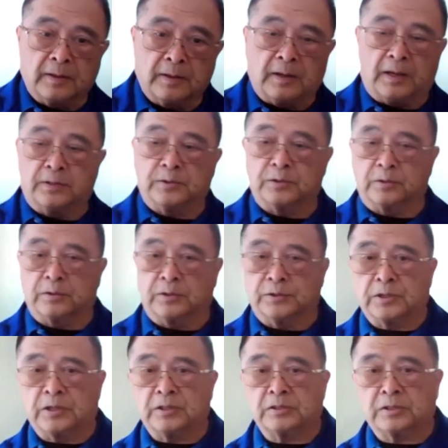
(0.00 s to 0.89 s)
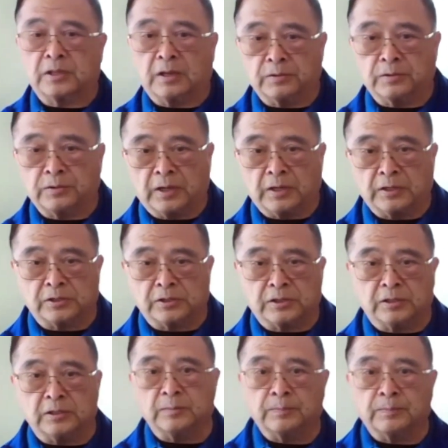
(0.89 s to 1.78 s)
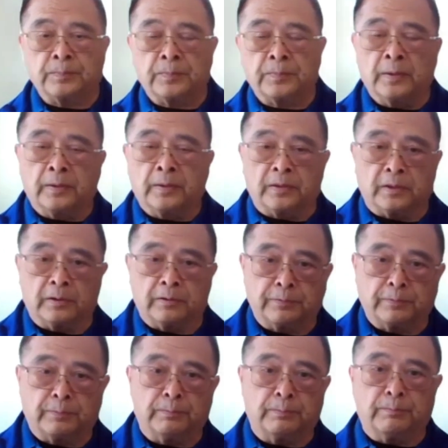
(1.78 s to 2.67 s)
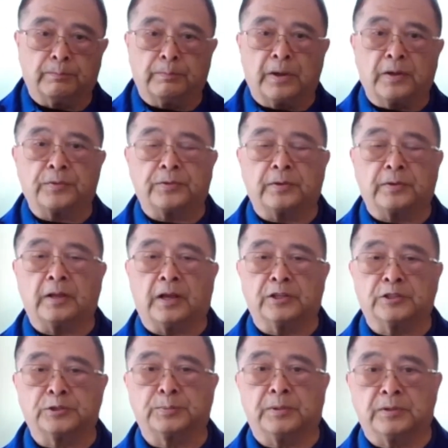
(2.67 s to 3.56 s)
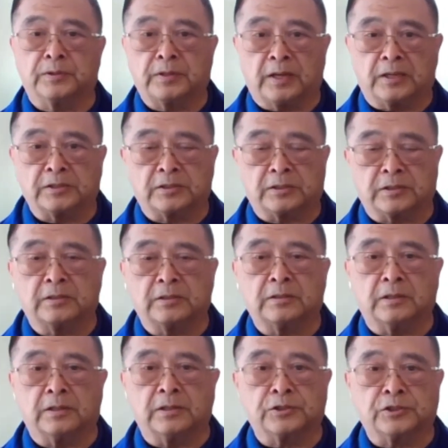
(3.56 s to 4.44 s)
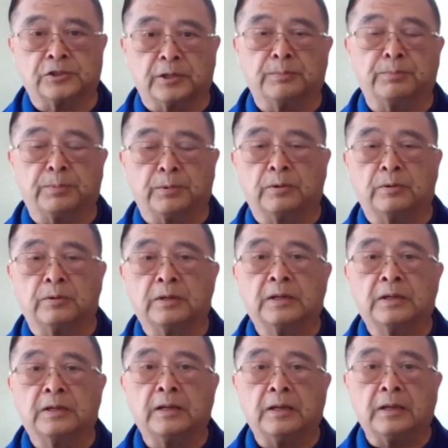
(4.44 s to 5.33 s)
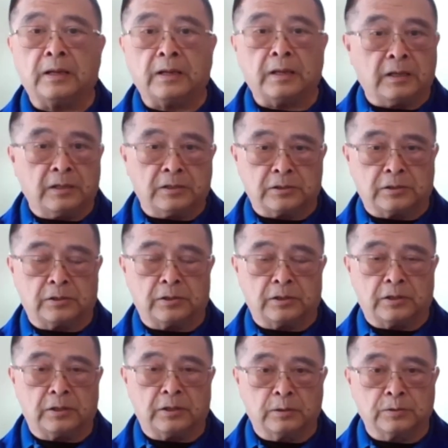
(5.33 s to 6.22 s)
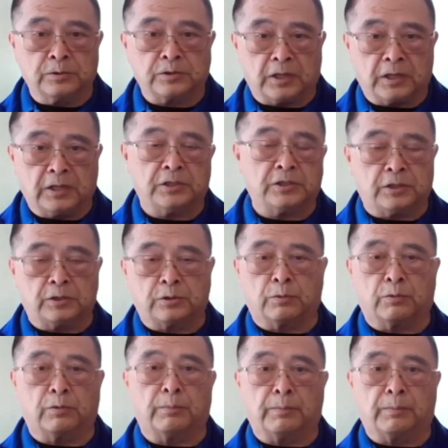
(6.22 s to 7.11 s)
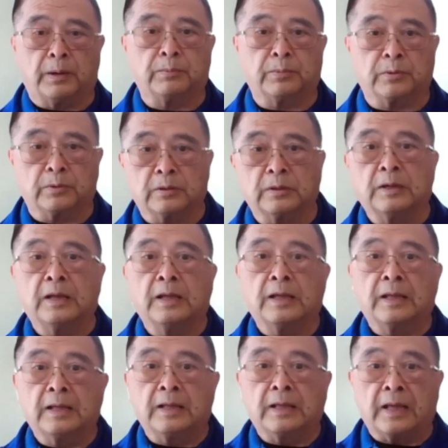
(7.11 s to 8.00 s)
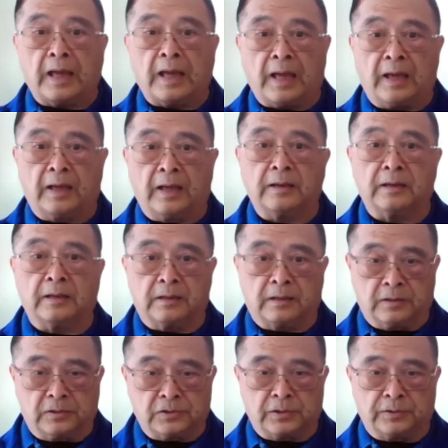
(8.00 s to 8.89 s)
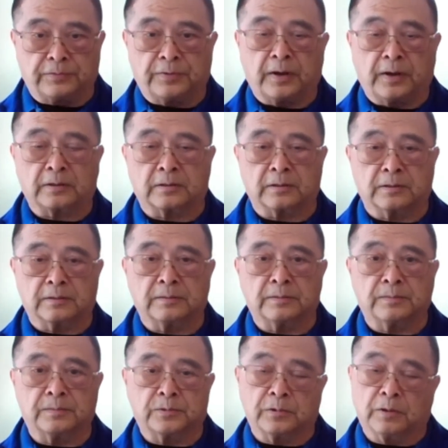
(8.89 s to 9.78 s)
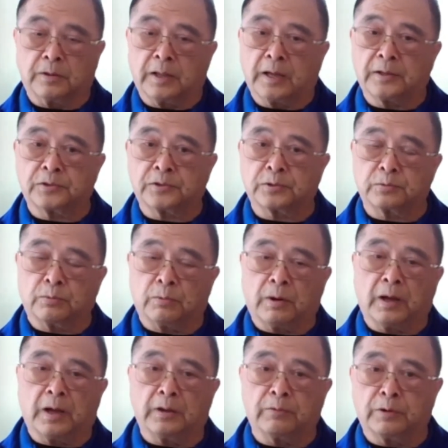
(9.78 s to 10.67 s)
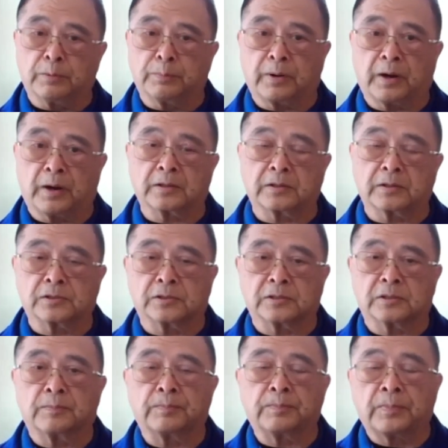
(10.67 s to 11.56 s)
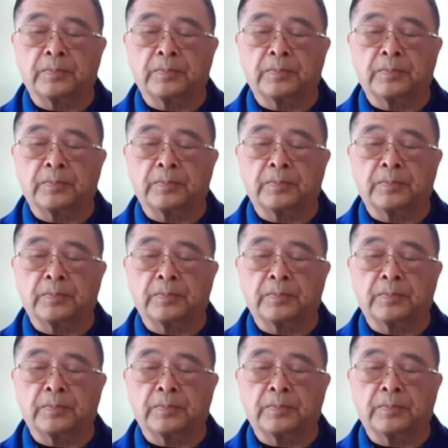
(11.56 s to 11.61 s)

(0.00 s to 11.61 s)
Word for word: And so the Sun Style Tai Chi the method has been tested. It's simple, easy to use, easy to remember, and it is effective. So that's why we practice it.